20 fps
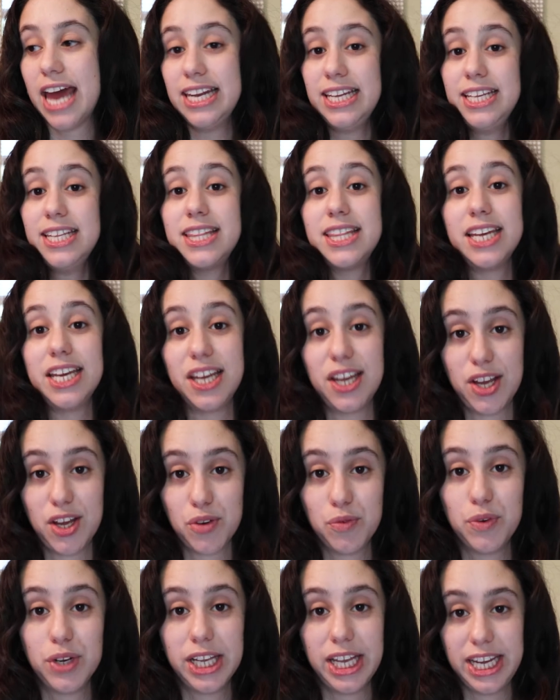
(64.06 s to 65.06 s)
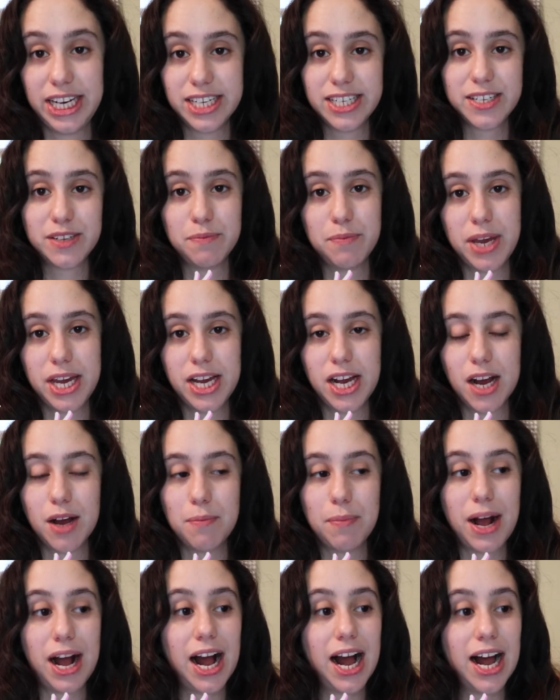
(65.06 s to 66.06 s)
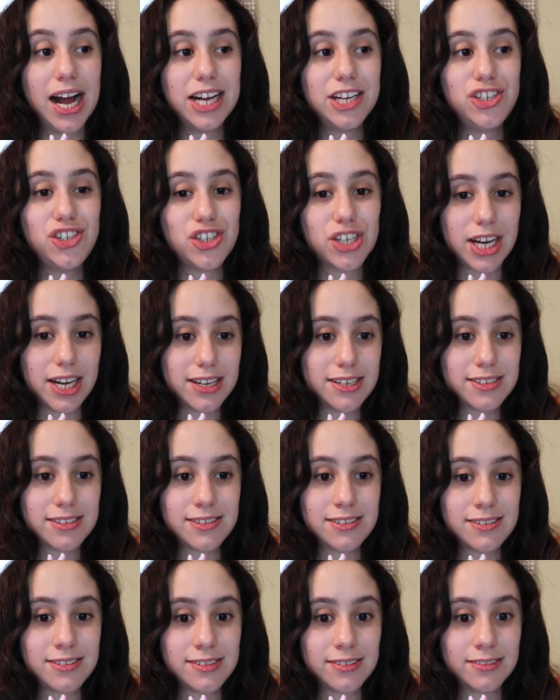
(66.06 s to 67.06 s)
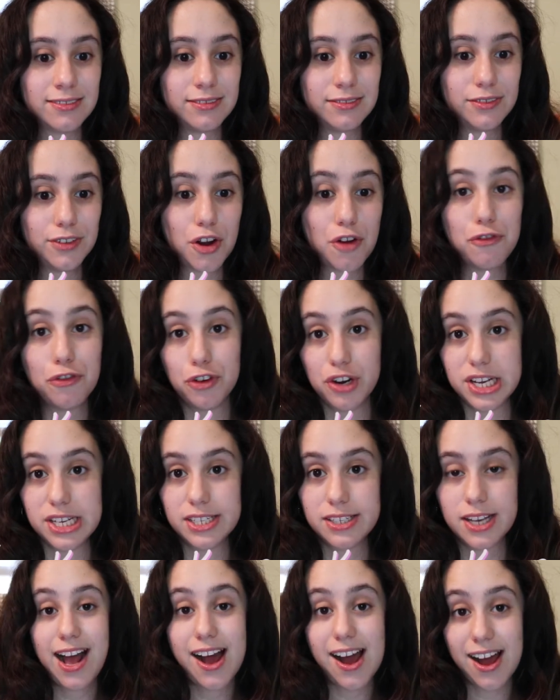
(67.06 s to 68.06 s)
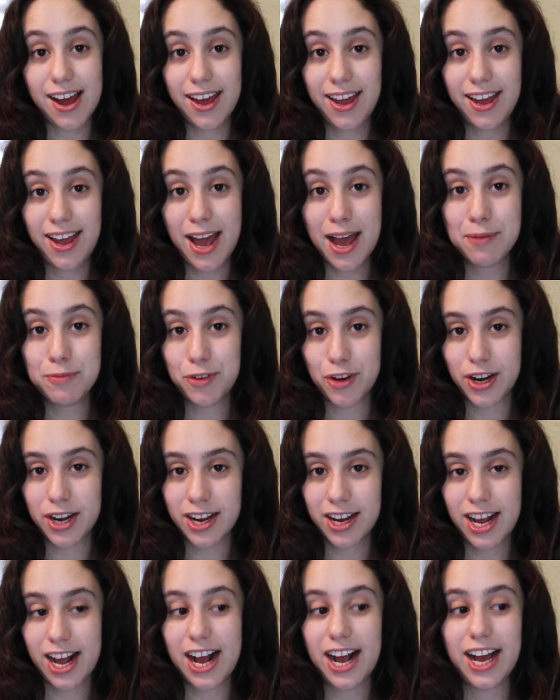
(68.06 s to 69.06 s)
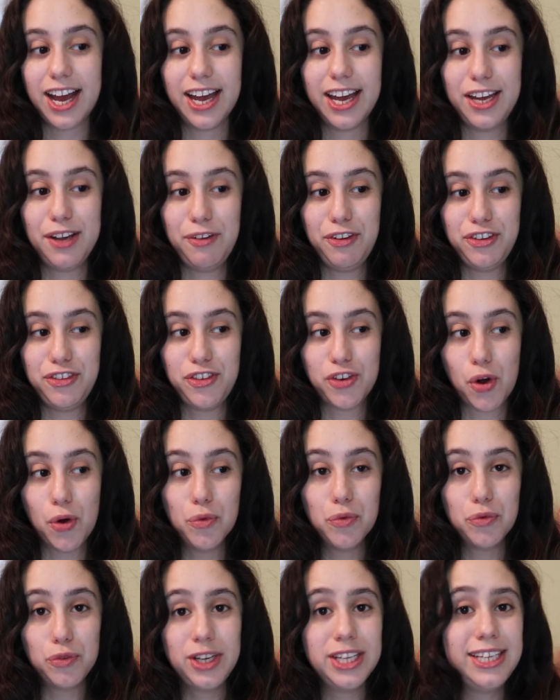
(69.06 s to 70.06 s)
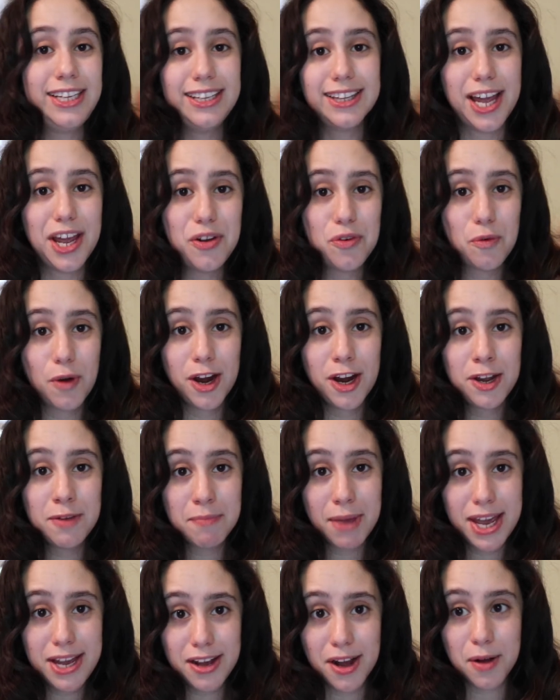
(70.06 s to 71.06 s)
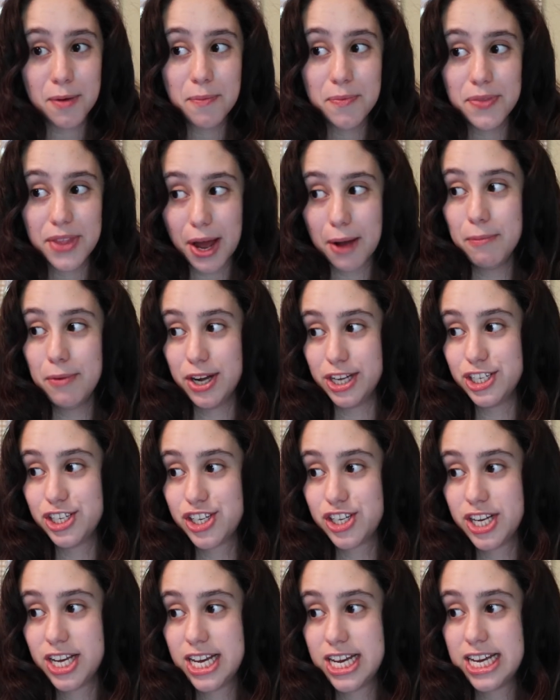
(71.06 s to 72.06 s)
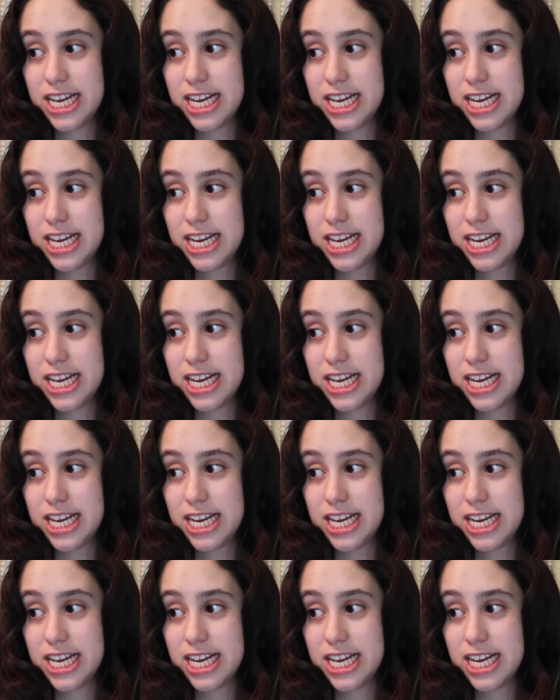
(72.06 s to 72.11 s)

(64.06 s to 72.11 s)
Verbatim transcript: anything related to makeup, I just freeze. Hi, I'm Greta. I don't really like wearing makeup that much.